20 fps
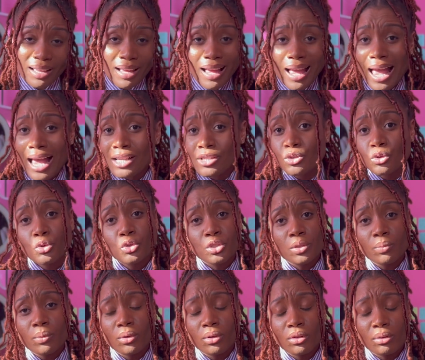As
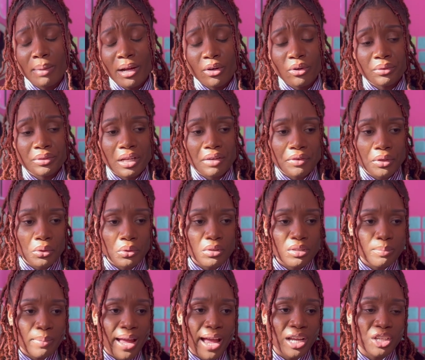usual, my girl never holds
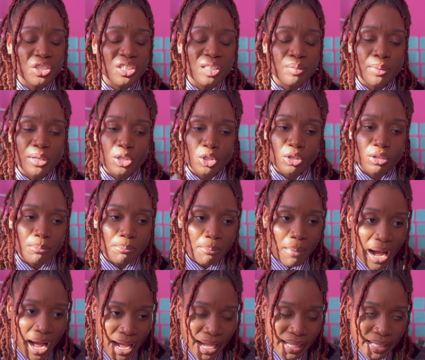back. She speaks her
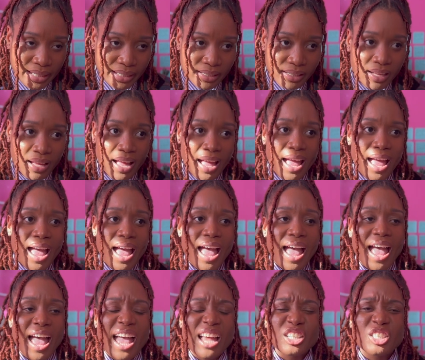mind.
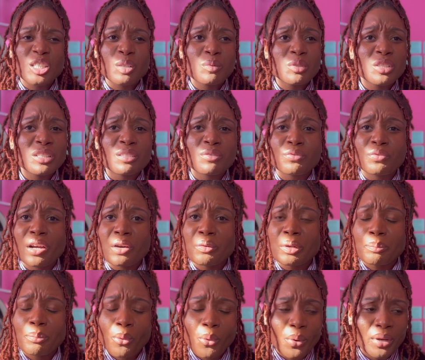And she was just very
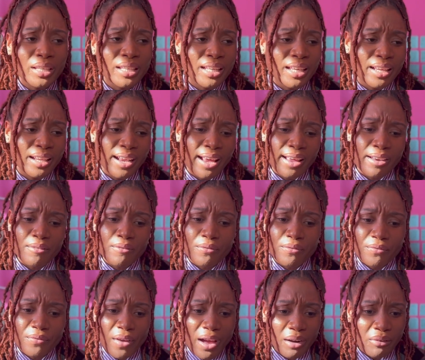poignant and
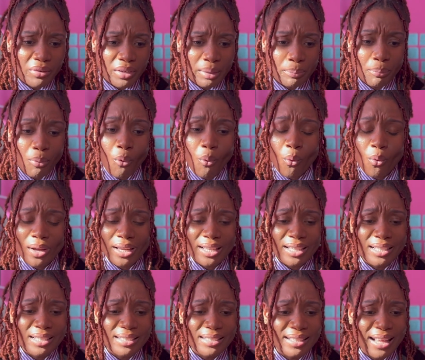very
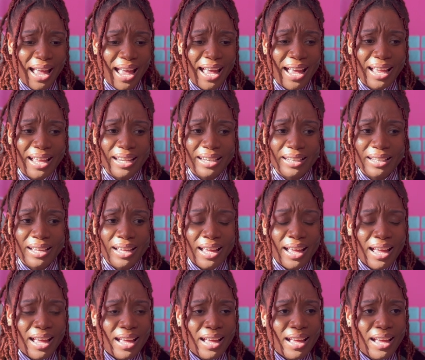poised. And
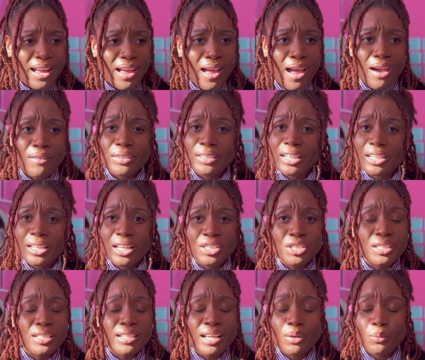everything that she
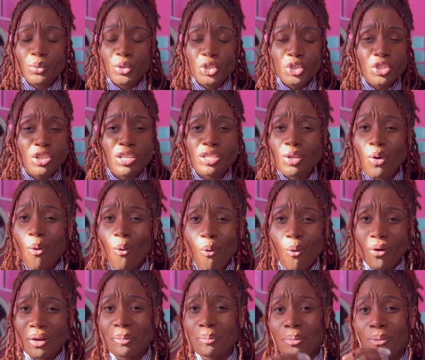said was just
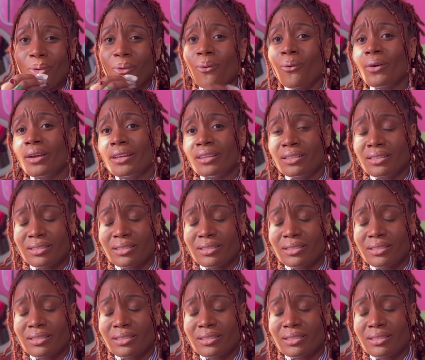on point.